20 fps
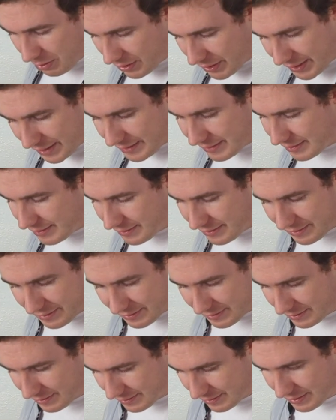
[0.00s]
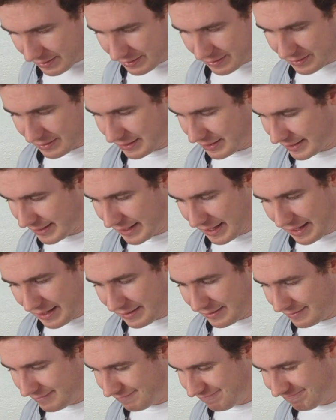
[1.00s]
put it?
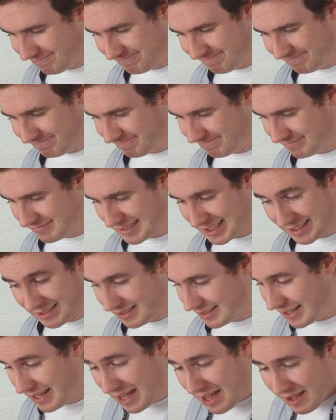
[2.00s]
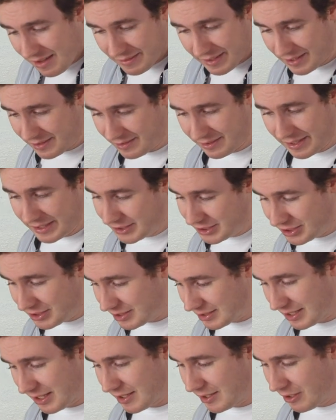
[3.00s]
Again, yeah, it's
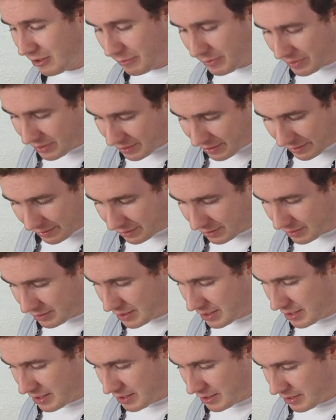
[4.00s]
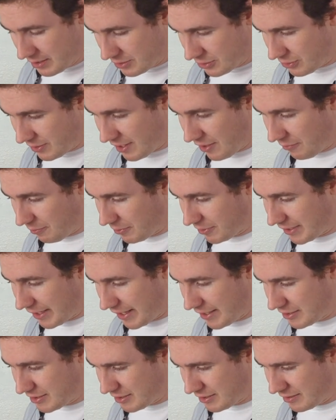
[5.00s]
just got to go with the other
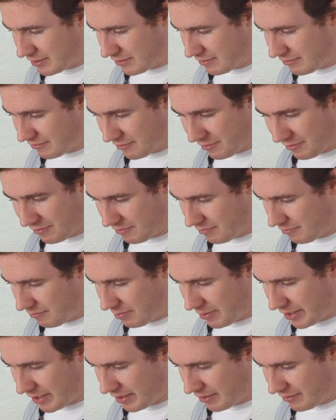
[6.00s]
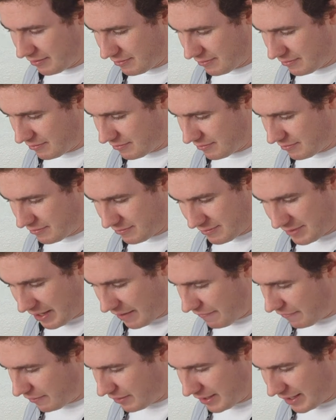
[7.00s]
transportation, but
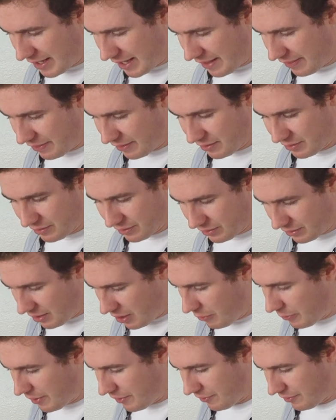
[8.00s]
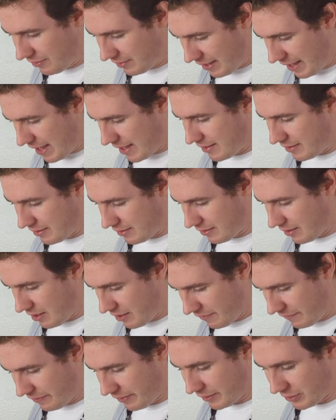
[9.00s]
definitely at the lowest end
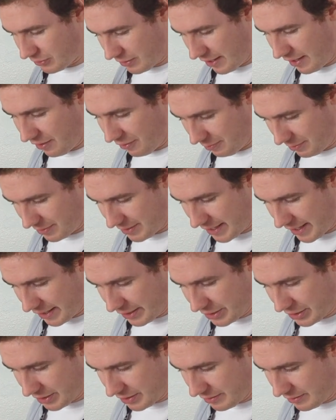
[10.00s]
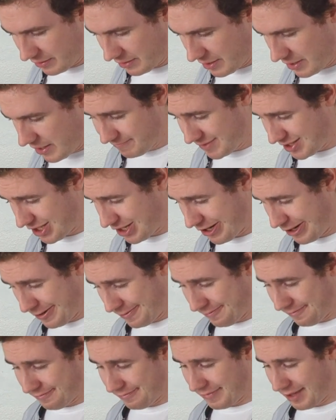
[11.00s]
of the transportation.
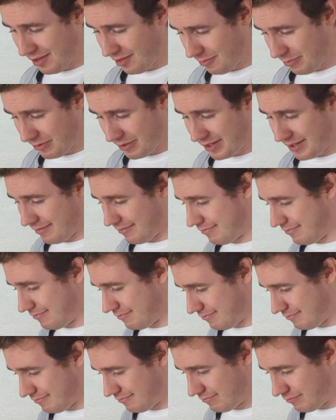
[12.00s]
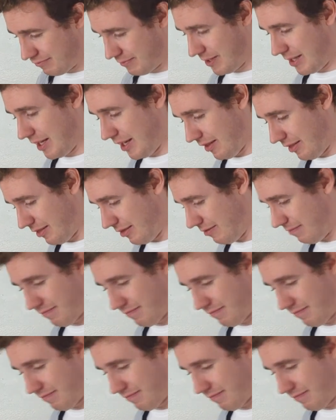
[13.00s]
So let's put it beneath